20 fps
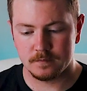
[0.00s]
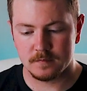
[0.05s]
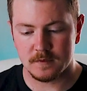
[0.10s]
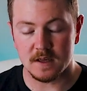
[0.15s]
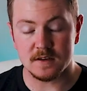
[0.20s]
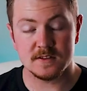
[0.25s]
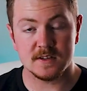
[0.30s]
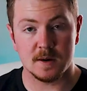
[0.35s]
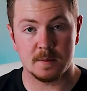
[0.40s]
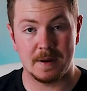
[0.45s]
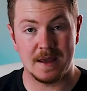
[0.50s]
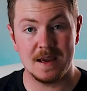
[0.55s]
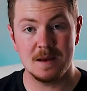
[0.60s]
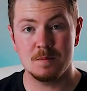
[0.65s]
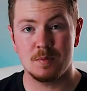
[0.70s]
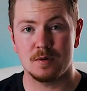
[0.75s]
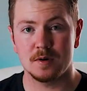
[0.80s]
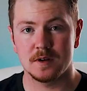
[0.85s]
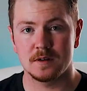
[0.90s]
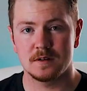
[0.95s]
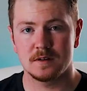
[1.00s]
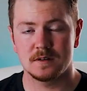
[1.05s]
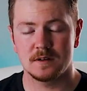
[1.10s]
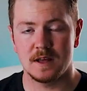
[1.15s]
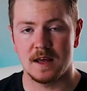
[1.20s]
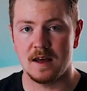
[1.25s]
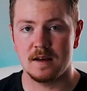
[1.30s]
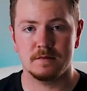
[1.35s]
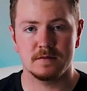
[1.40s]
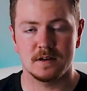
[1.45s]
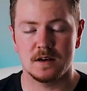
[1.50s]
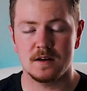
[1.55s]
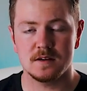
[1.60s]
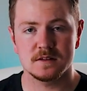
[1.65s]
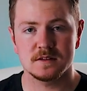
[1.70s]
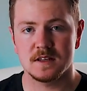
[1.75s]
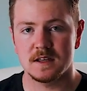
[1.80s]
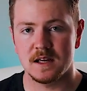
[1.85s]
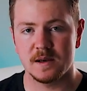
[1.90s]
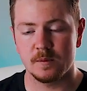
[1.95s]
That's their pain point. They haven't
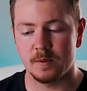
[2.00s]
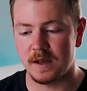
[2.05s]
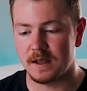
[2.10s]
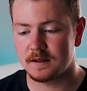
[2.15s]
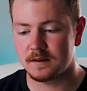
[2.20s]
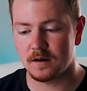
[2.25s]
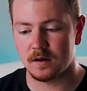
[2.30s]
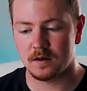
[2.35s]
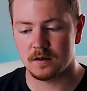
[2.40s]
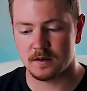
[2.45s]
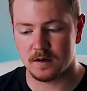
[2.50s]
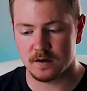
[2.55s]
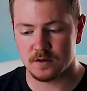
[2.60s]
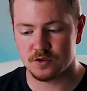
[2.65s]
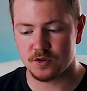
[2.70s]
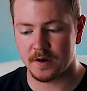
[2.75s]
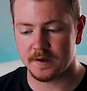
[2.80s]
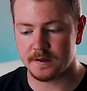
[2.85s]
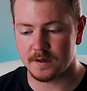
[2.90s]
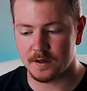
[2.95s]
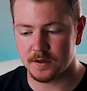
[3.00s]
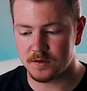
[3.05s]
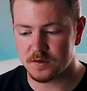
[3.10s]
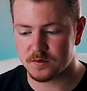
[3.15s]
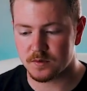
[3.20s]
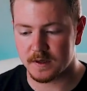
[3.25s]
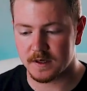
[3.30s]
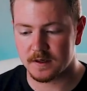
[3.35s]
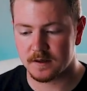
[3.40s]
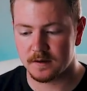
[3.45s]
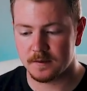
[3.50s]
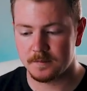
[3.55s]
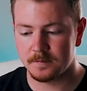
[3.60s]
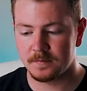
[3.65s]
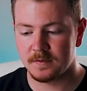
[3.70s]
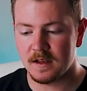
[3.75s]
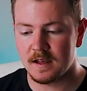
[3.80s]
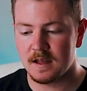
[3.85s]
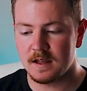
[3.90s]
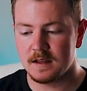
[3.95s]
lost any weight. They're they're trying to lose weight.
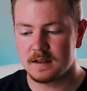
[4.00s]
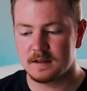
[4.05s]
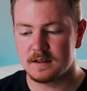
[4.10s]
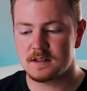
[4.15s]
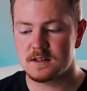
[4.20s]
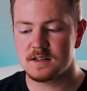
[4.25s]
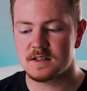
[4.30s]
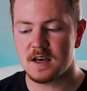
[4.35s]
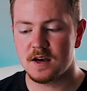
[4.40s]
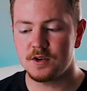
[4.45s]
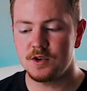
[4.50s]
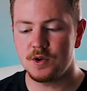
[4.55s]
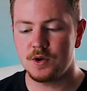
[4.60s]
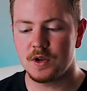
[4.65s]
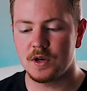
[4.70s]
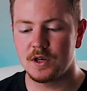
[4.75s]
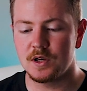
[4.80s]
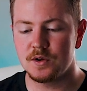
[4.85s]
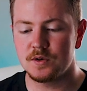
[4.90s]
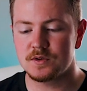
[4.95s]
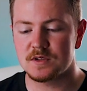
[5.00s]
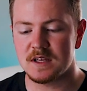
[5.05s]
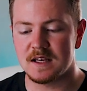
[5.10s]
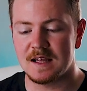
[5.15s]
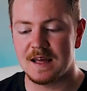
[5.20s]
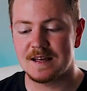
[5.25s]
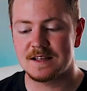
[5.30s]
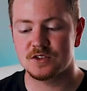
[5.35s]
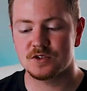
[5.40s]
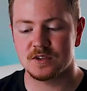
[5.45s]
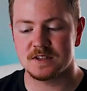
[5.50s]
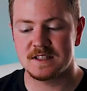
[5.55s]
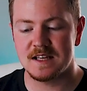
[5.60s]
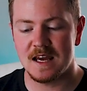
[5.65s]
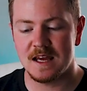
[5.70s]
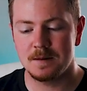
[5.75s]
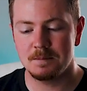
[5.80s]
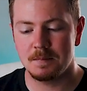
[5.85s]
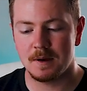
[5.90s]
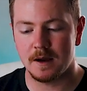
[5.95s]
This is how you can lose an extra
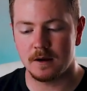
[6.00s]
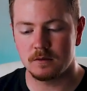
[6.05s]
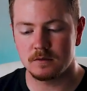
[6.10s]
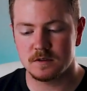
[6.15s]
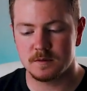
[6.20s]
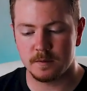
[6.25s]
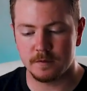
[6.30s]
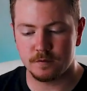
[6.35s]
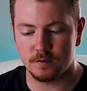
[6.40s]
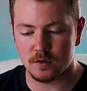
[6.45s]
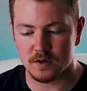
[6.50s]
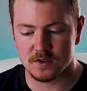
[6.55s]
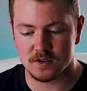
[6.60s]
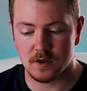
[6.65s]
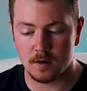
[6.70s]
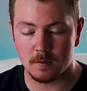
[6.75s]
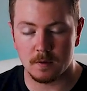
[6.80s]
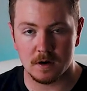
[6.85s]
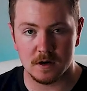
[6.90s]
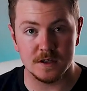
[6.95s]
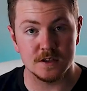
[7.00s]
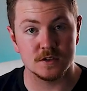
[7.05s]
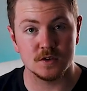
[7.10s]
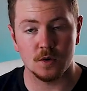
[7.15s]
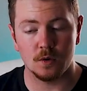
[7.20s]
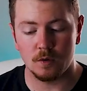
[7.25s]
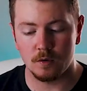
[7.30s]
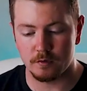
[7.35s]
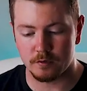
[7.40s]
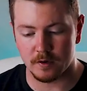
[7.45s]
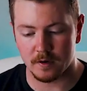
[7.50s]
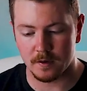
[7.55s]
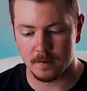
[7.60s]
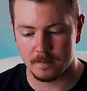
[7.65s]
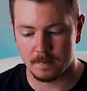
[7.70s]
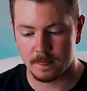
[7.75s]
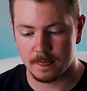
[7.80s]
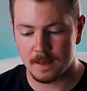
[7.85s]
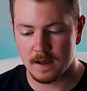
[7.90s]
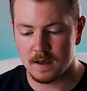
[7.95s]
10 pounds before summer is over.
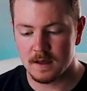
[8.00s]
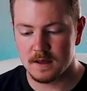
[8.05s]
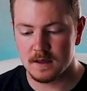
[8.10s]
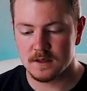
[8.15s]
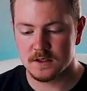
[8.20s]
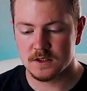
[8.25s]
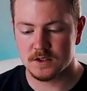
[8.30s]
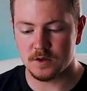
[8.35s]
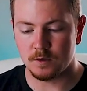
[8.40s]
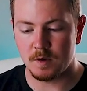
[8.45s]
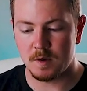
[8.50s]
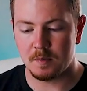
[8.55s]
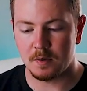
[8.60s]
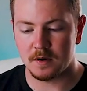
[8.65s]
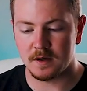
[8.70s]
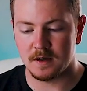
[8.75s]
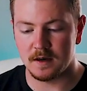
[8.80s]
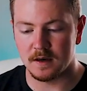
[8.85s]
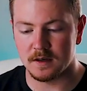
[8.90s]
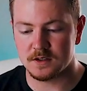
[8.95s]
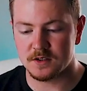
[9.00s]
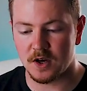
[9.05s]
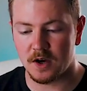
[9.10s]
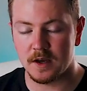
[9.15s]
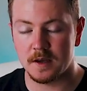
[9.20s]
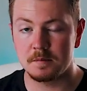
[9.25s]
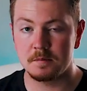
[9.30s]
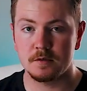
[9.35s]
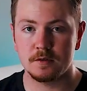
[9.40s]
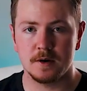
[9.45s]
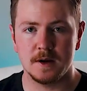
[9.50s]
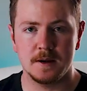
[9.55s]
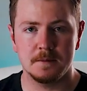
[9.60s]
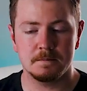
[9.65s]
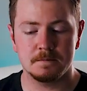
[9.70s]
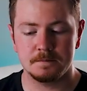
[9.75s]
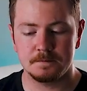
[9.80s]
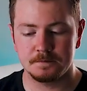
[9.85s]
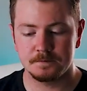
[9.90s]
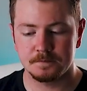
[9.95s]
So we put in a time
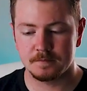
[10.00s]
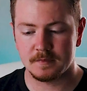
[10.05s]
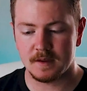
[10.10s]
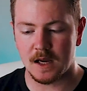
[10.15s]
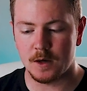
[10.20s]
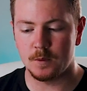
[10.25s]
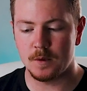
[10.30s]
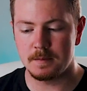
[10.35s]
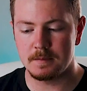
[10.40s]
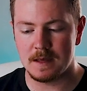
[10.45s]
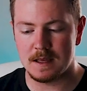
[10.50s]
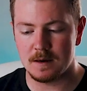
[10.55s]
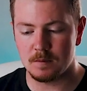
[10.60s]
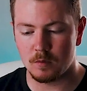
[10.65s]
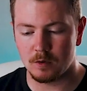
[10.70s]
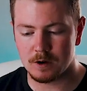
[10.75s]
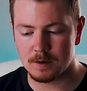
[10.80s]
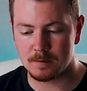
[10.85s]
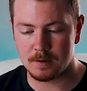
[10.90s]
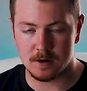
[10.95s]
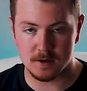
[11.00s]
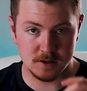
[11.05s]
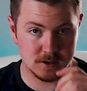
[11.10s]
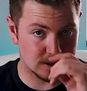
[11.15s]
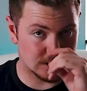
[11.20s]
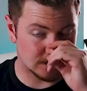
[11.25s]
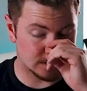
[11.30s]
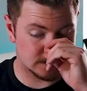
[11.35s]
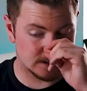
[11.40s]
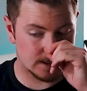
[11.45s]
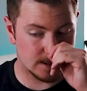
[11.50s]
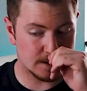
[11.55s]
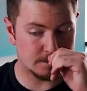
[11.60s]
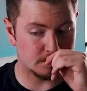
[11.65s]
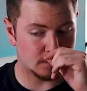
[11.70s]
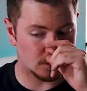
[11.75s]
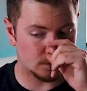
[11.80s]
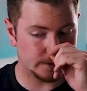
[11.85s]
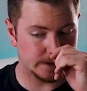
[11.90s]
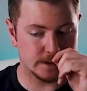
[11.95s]
frame and we made it more personal to them,
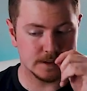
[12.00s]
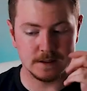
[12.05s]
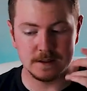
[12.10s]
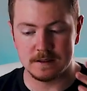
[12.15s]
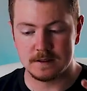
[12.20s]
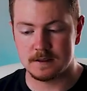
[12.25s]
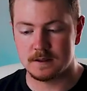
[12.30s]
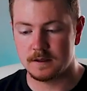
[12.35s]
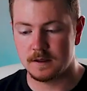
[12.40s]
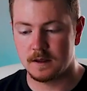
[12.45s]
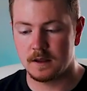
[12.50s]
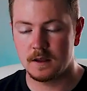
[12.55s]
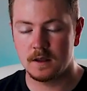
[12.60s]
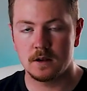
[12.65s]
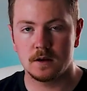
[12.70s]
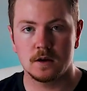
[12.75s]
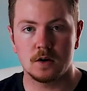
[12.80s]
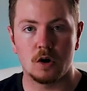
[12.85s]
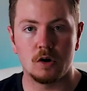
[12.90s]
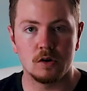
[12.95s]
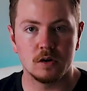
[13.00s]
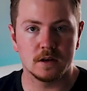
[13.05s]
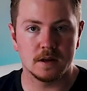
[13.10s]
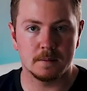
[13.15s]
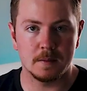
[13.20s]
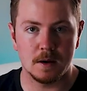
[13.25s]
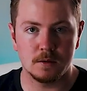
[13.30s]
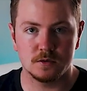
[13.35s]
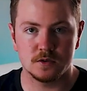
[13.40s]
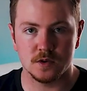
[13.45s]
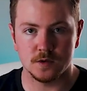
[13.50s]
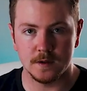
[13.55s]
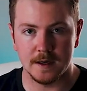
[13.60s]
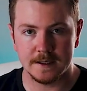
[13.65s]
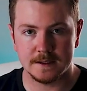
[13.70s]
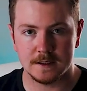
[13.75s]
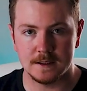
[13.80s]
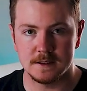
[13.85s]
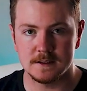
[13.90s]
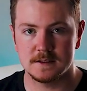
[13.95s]
but we didn't call them out
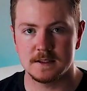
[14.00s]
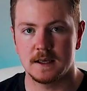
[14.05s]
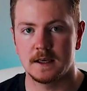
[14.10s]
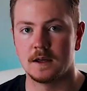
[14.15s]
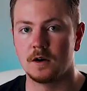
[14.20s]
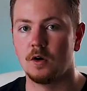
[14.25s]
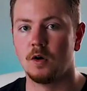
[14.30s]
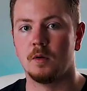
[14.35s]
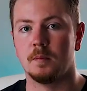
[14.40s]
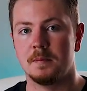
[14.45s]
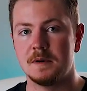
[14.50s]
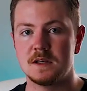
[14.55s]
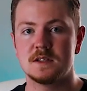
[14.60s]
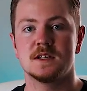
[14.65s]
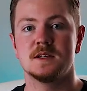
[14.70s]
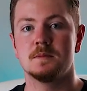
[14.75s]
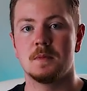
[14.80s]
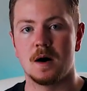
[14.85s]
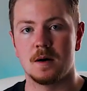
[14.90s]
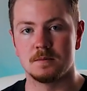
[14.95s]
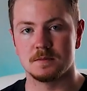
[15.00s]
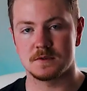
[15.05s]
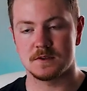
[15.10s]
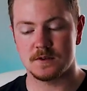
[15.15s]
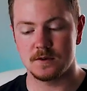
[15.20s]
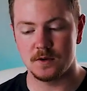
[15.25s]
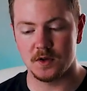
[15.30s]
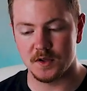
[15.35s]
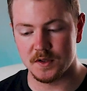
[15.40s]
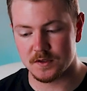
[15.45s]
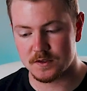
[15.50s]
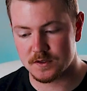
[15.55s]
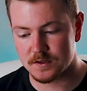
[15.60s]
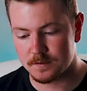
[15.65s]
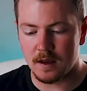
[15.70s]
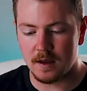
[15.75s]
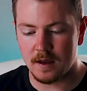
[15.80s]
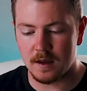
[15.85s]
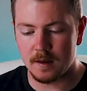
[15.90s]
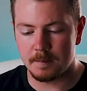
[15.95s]
directly saying, "Oh, busy moms do this."
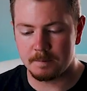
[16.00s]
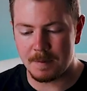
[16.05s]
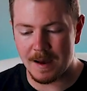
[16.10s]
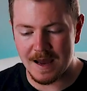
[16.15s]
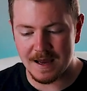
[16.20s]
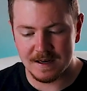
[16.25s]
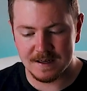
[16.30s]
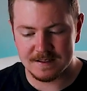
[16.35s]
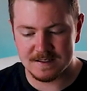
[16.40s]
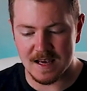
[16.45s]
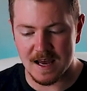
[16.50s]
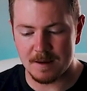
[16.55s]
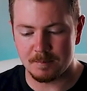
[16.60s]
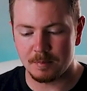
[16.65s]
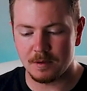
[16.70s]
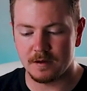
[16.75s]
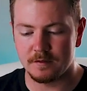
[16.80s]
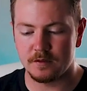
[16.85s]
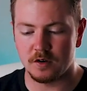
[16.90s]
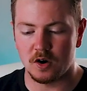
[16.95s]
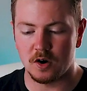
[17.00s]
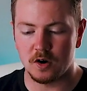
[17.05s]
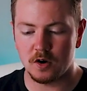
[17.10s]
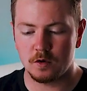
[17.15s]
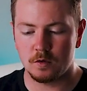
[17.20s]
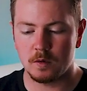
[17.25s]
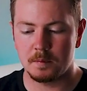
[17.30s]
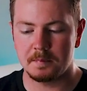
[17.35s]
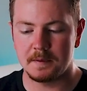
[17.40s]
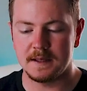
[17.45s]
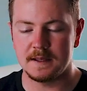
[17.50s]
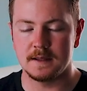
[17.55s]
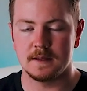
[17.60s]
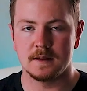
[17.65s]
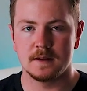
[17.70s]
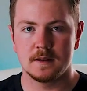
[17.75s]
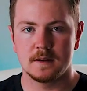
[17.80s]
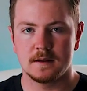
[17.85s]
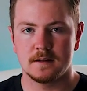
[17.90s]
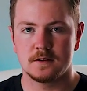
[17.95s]
A bad example of a hook would be
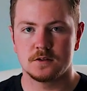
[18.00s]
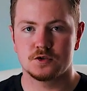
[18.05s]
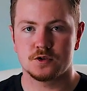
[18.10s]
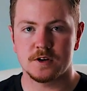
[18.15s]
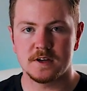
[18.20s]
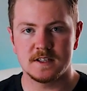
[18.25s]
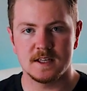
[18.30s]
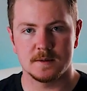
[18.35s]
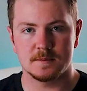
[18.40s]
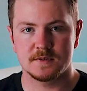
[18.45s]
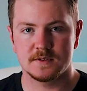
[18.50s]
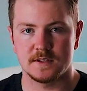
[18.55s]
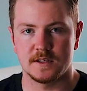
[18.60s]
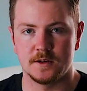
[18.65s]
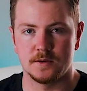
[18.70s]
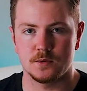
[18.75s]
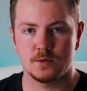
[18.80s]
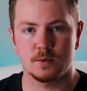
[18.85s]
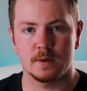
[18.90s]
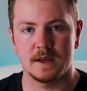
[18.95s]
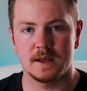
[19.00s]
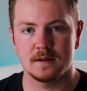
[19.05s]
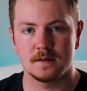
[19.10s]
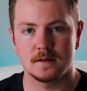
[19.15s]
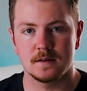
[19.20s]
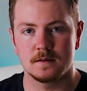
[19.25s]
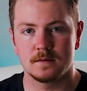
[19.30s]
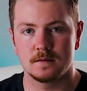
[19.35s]
three tips to lose weight.